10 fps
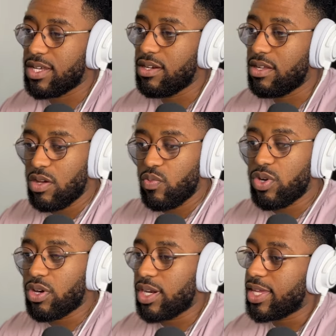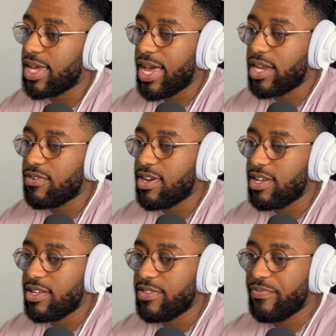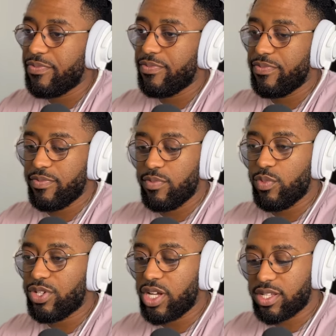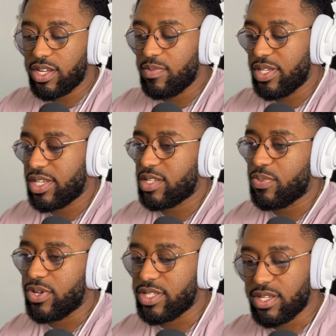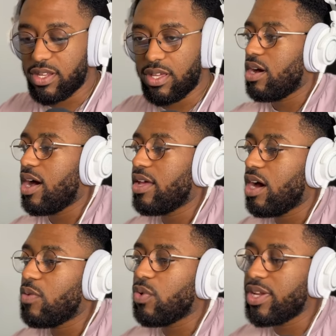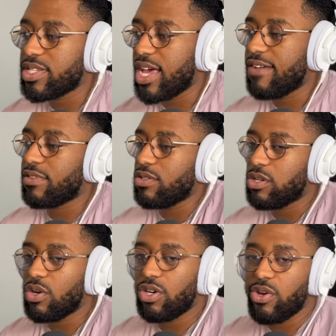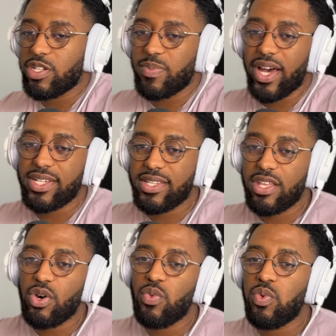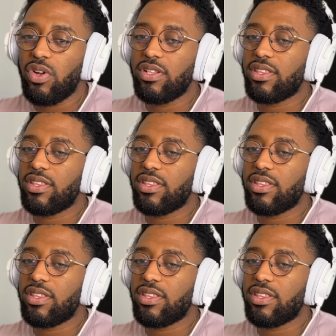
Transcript: in. We're not going to get angry. We're just going to be disappointed. I want it to have those long notes, but I still want